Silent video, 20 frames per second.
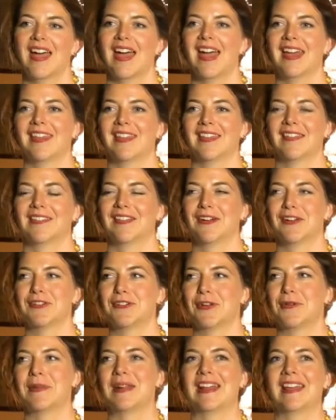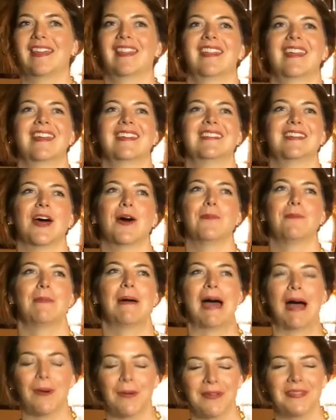I think there are so many things
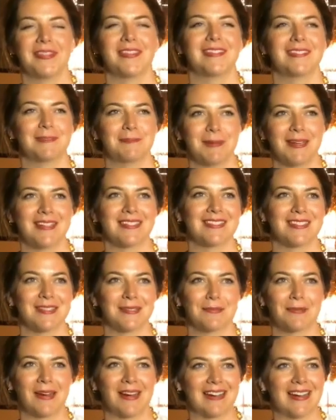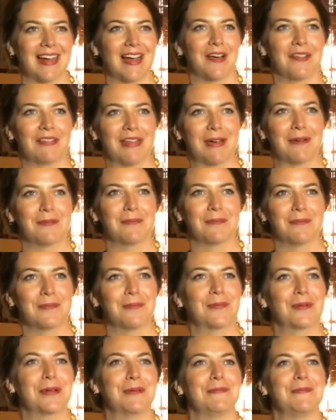about what this space is right now that
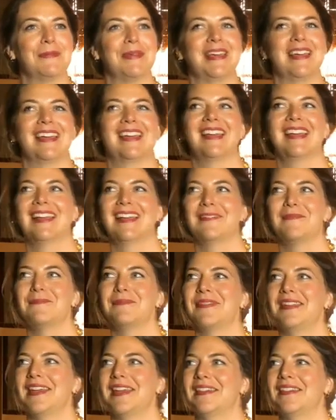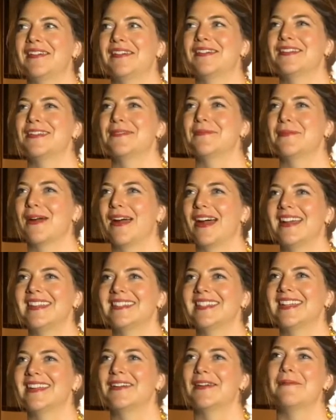would be either
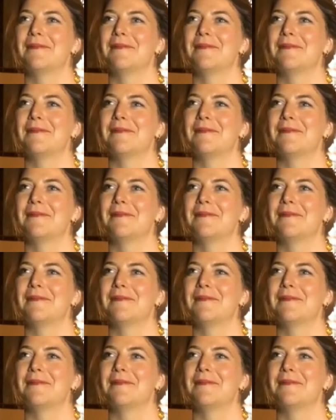surprising or